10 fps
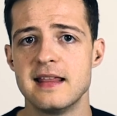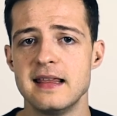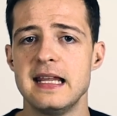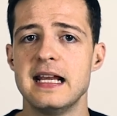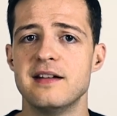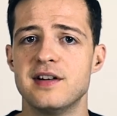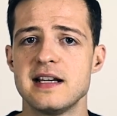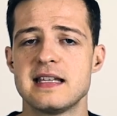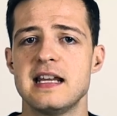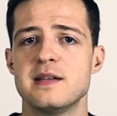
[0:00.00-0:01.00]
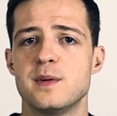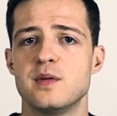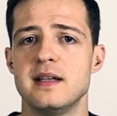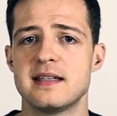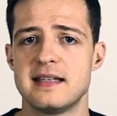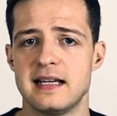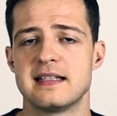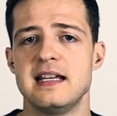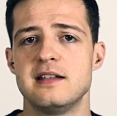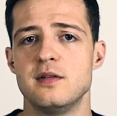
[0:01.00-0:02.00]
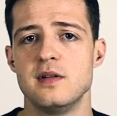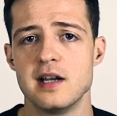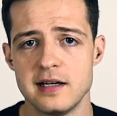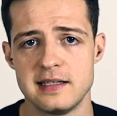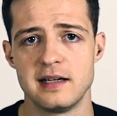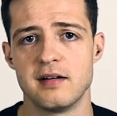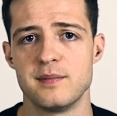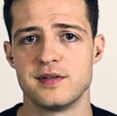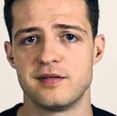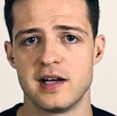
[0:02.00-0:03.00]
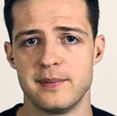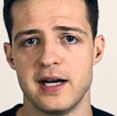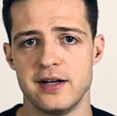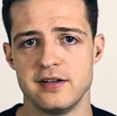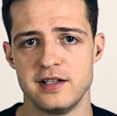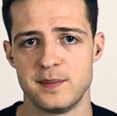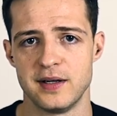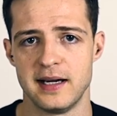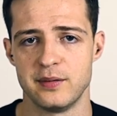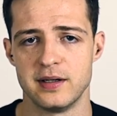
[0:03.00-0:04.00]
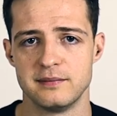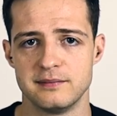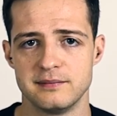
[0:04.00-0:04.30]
then the advice is between 60 to 90 grams of carbohydrates per hour.